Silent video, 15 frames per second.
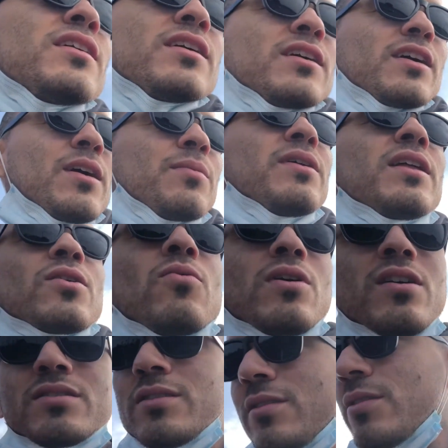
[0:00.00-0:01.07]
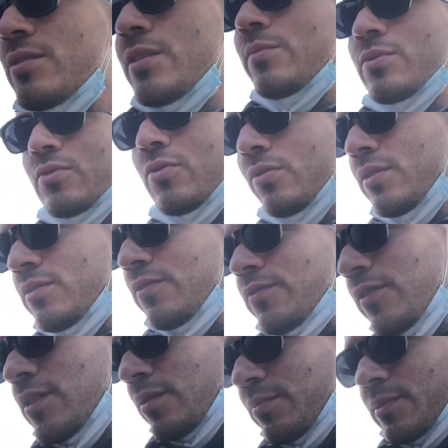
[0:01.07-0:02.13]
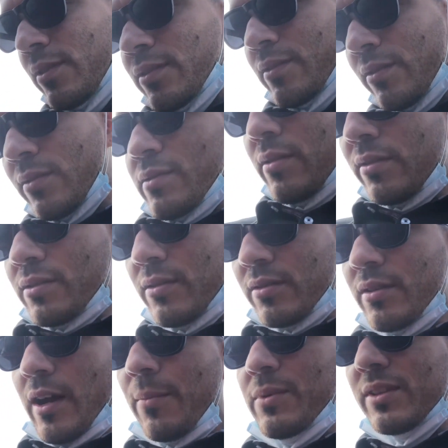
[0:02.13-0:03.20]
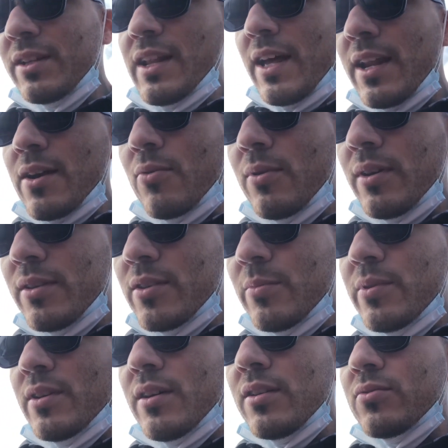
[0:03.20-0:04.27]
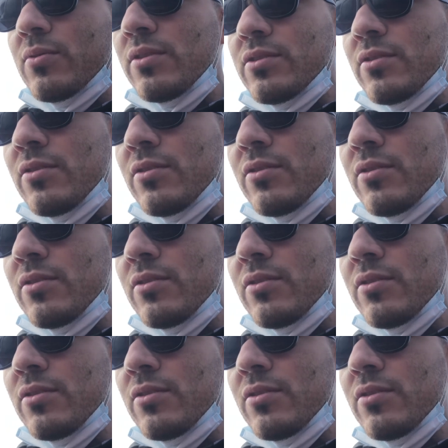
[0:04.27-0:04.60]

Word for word: Everybody that walks in here seems cool as fuck, man. I'm just glad I went, to be honest with you.